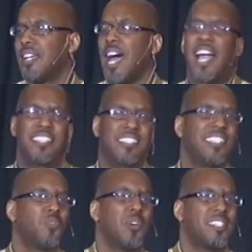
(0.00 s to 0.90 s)
I
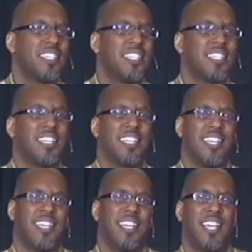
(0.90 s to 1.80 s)
still wasn't
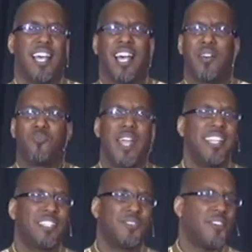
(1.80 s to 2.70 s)
uh, ready
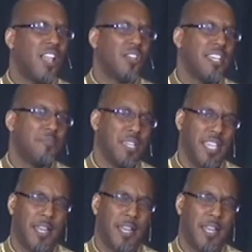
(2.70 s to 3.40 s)
to follow him again.